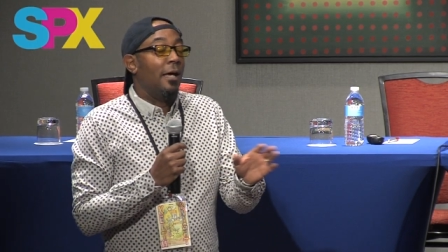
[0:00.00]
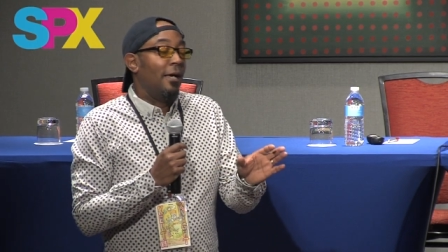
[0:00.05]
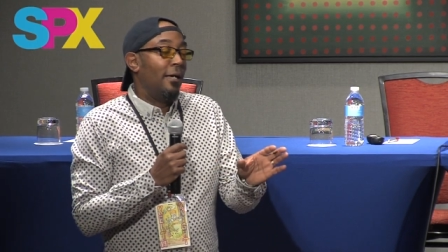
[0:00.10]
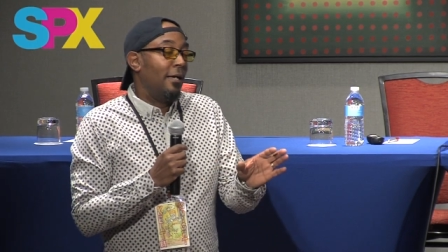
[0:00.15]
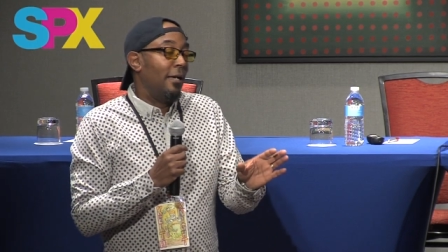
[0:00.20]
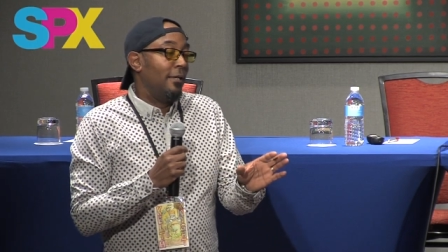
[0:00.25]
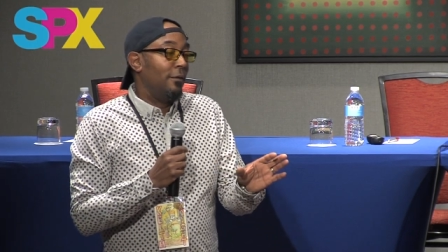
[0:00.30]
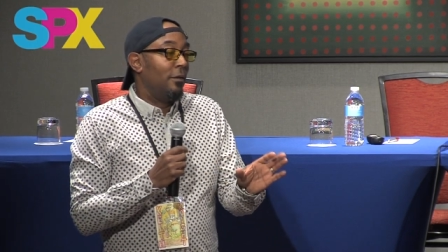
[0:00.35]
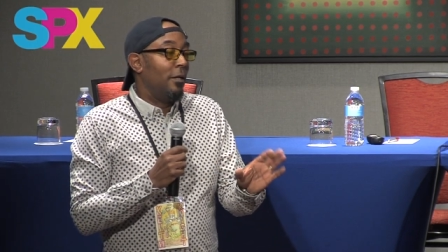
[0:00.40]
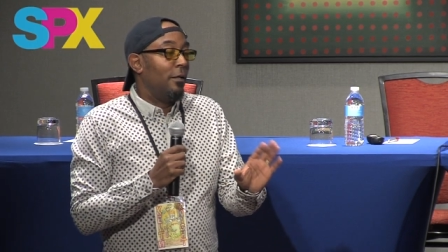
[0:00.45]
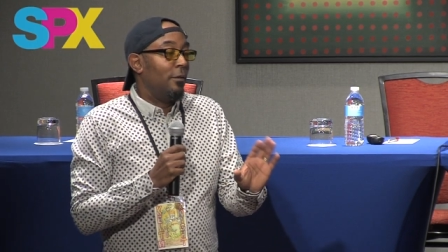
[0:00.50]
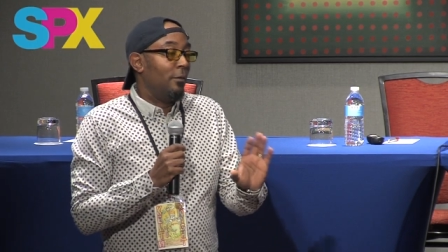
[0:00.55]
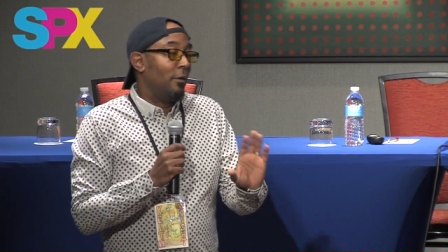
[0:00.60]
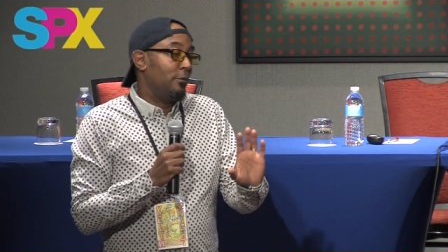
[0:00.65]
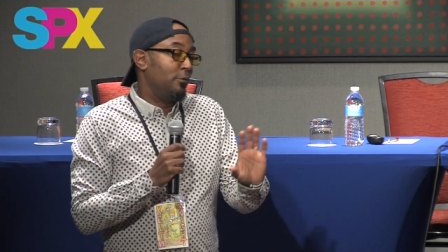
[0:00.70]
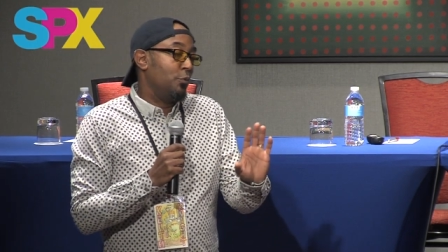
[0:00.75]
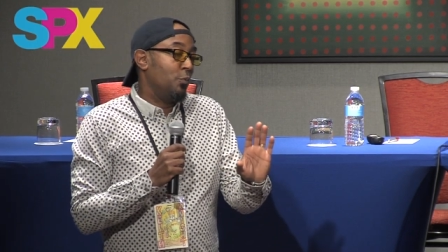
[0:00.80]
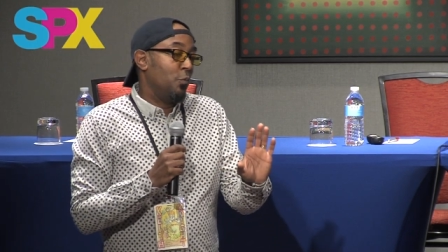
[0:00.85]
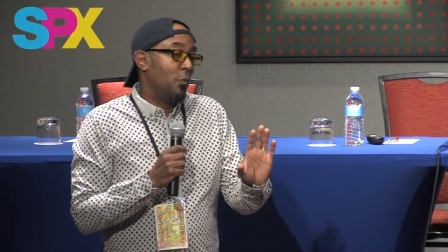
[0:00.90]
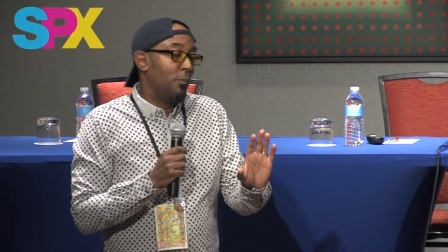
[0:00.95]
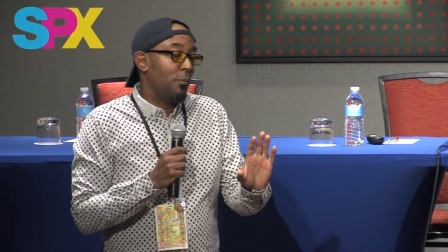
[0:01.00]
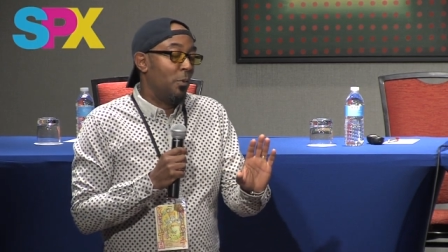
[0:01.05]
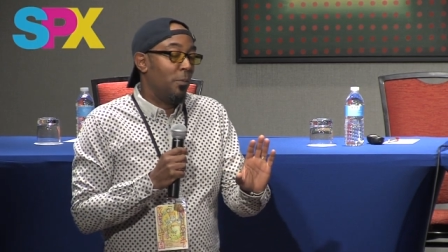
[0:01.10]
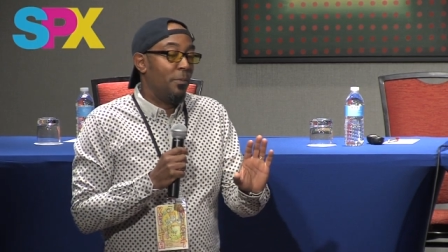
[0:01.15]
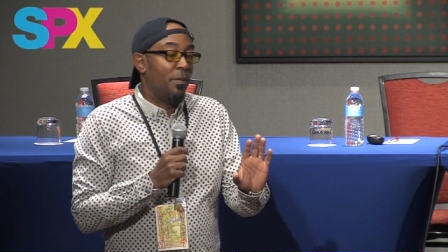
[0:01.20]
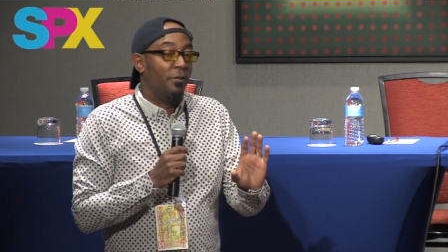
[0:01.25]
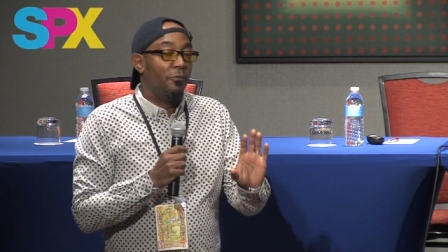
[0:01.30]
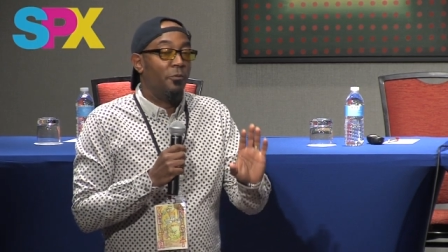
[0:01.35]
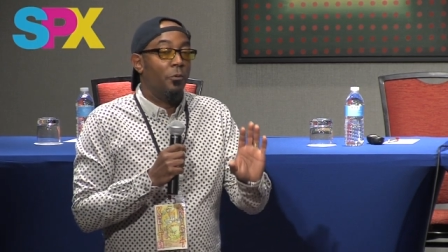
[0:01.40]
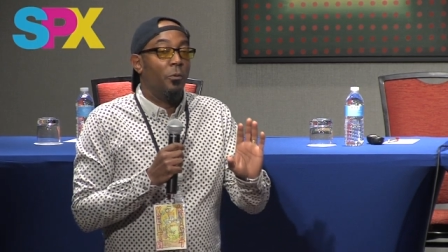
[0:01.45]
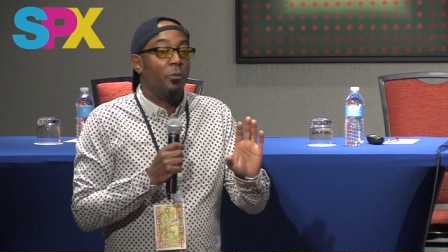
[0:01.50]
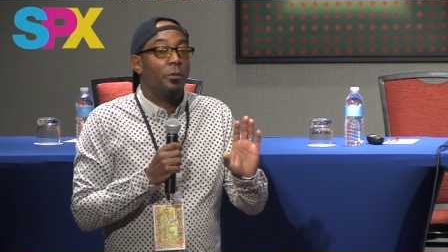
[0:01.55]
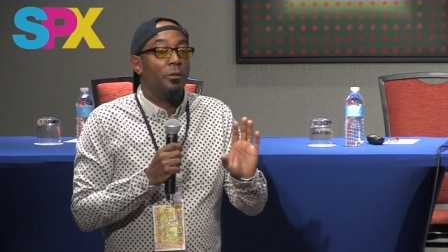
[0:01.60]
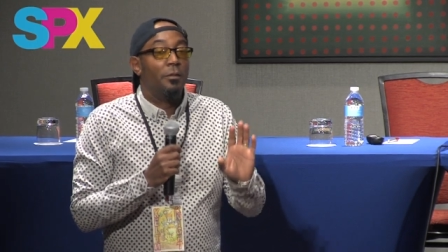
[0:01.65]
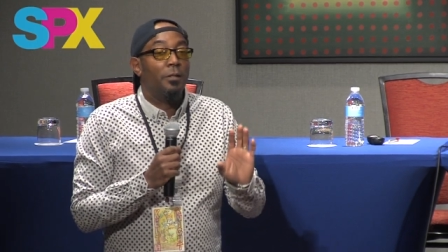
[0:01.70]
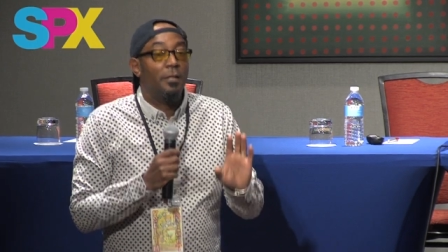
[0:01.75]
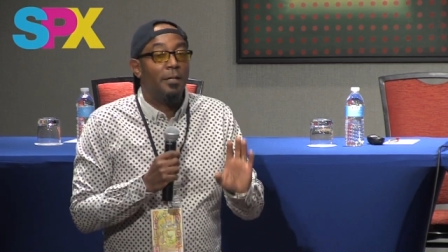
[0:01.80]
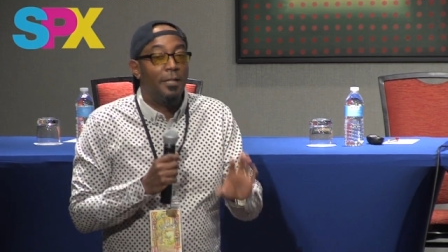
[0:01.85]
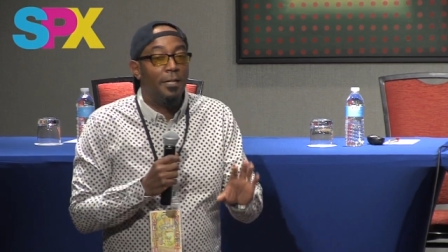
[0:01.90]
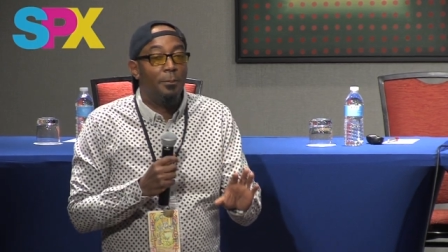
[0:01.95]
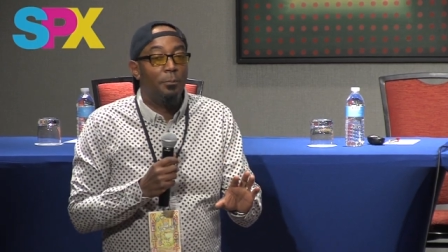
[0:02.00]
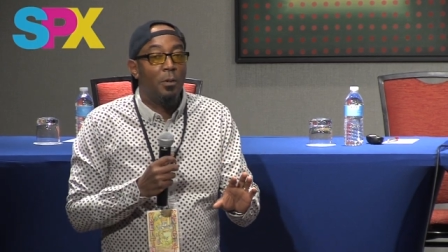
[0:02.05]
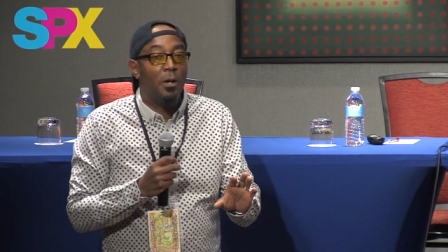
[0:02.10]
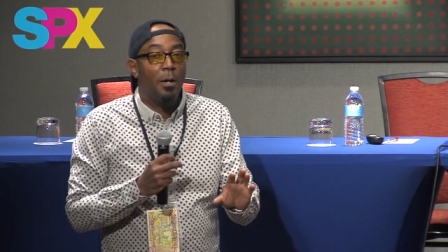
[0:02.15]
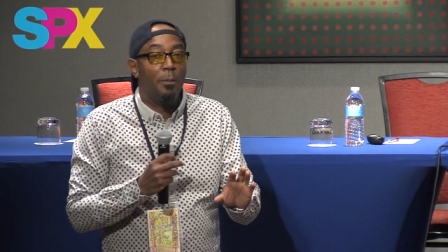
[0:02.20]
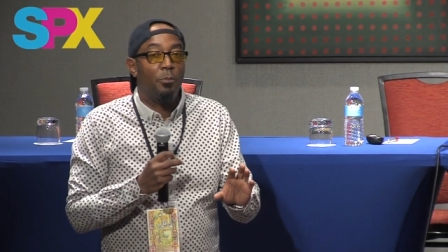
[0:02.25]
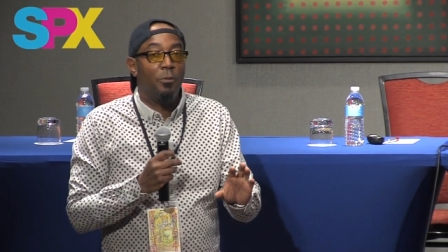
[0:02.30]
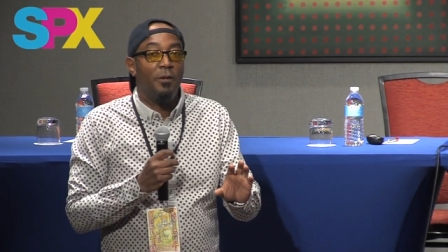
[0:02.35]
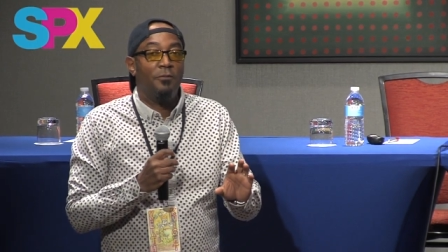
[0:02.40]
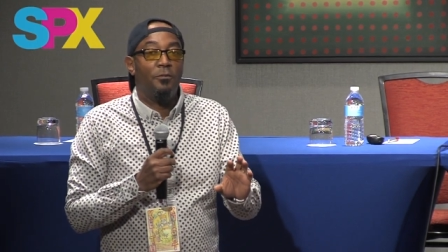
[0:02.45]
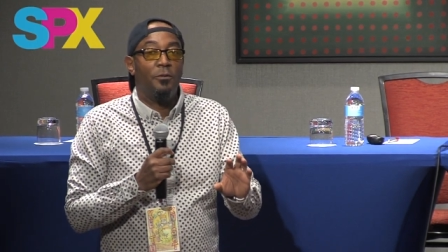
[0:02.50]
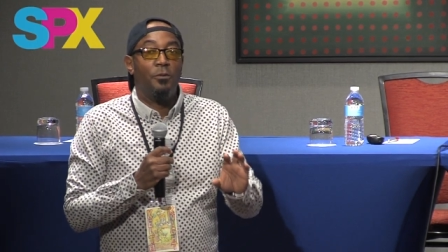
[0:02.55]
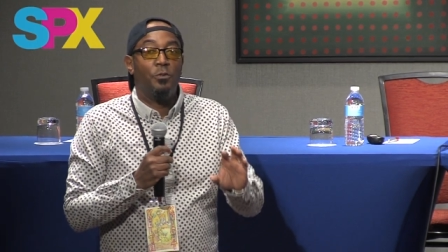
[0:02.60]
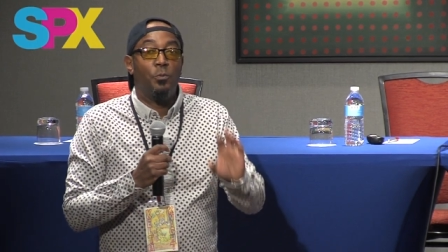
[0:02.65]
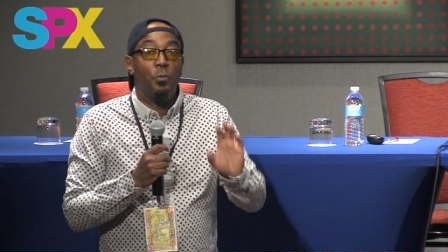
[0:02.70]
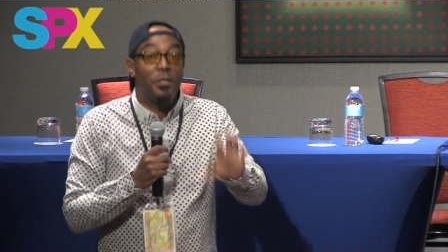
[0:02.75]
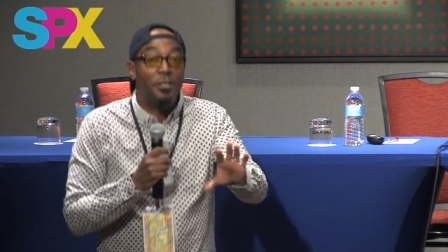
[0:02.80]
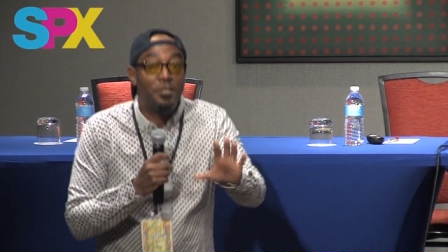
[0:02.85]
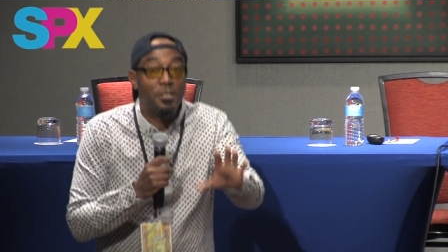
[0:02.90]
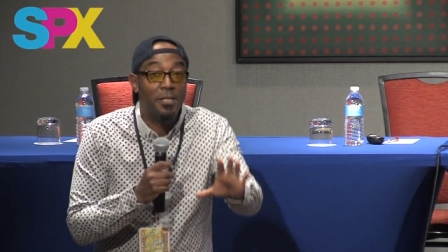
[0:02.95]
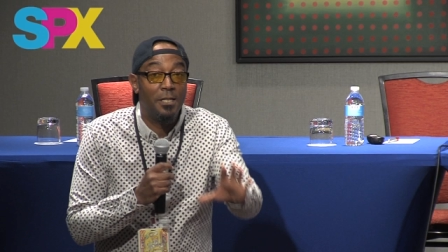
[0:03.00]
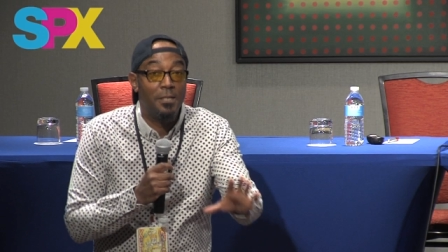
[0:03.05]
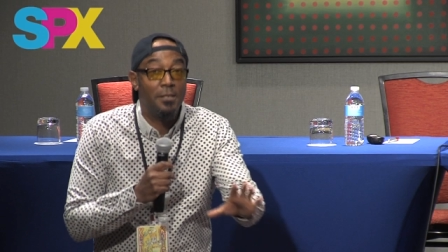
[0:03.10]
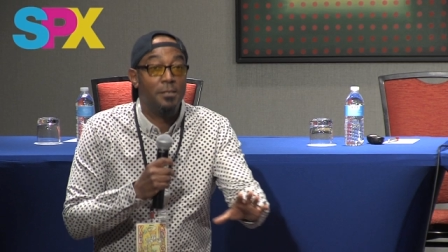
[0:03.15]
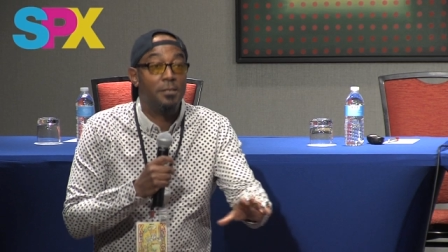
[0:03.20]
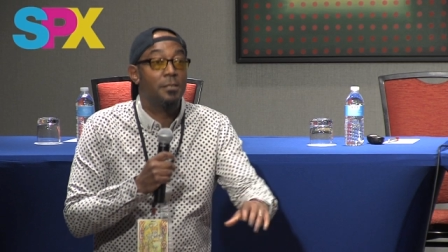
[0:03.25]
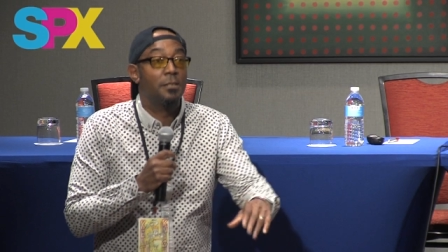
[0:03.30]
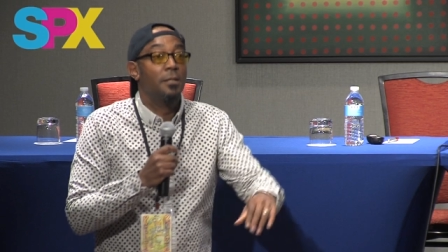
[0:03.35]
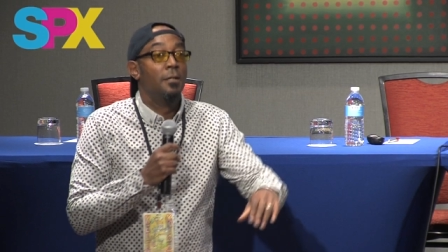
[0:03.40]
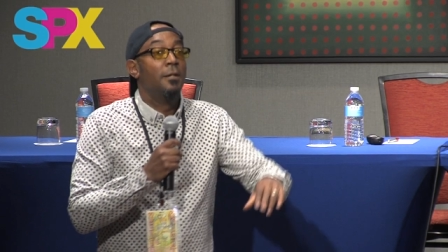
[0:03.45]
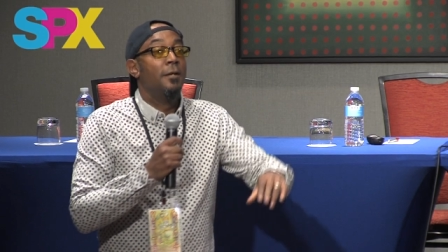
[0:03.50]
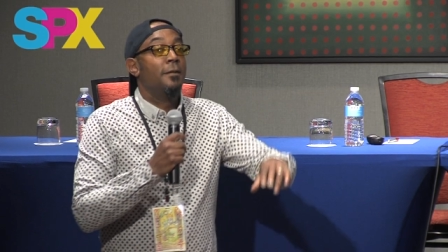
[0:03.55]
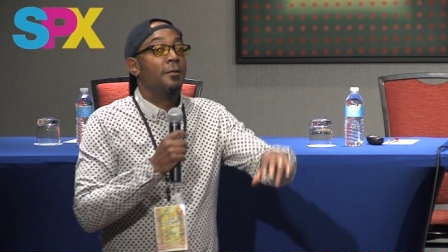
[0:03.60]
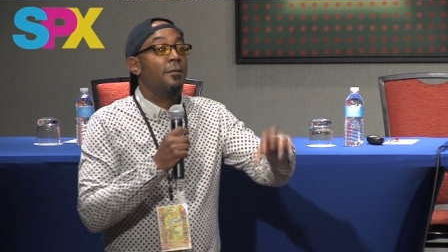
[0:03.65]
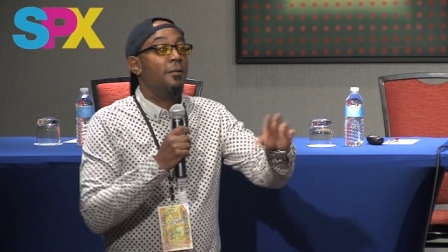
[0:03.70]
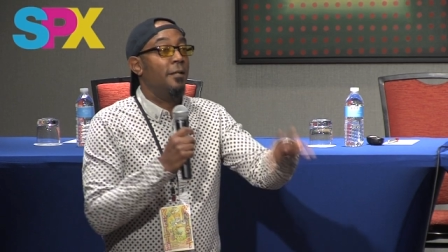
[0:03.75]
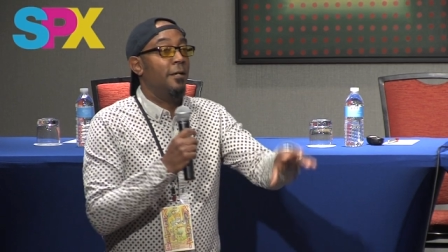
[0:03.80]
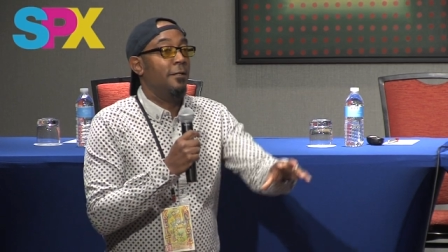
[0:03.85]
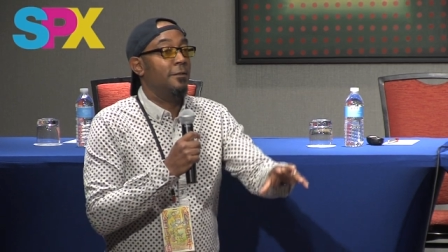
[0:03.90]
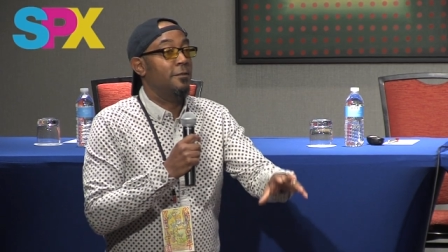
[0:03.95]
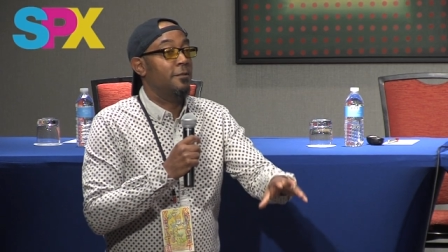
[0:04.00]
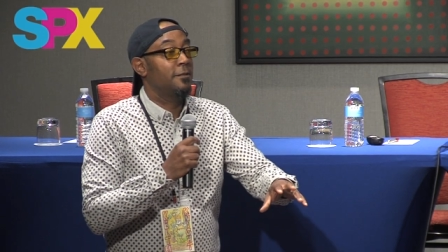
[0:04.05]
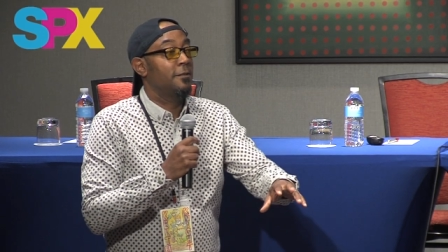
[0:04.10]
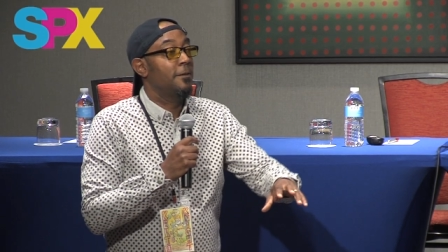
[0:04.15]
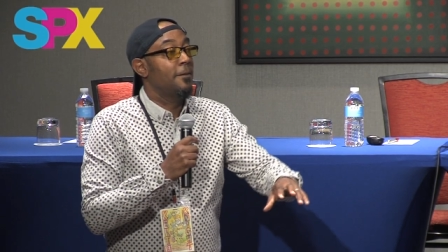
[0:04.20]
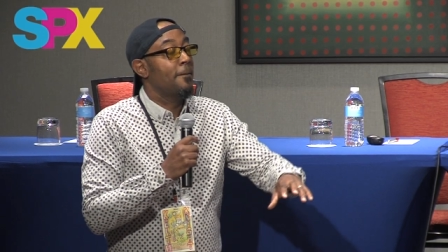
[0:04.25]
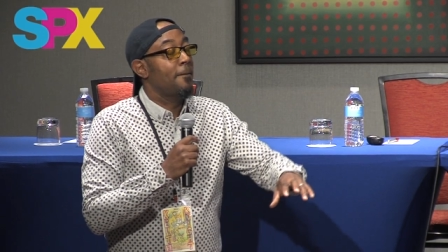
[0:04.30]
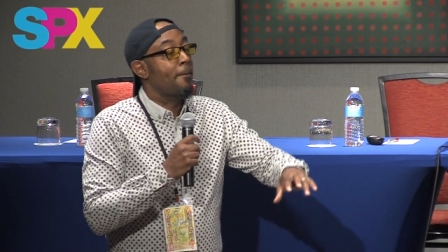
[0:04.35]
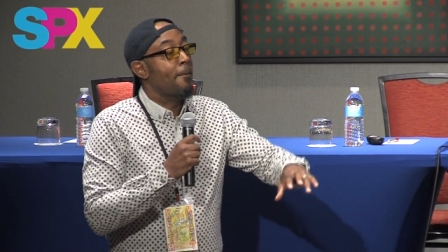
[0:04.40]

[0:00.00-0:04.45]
I'll do one more metaphor, the hip-hop reference, which is this.